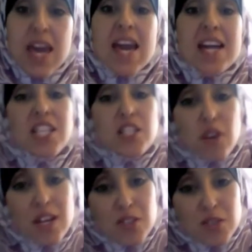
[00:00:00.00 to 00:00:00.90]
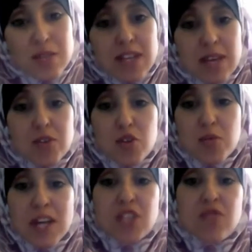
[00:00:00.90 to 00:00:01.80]
And He trials you sometimes to
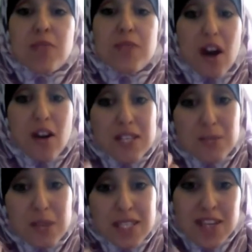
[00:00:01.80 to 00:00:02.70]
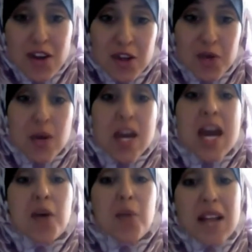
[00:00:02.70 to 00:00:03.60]
remind you of His blessing on you
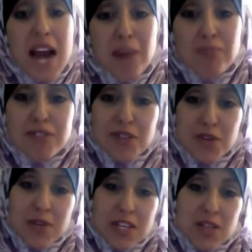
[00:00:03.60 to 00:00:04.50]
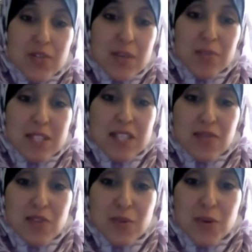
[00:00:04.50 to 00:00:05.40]
and what happened to you when He took that blessing
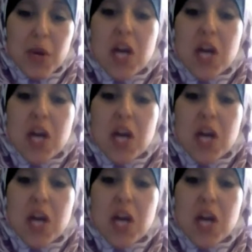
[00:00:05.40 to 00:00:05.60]
from you.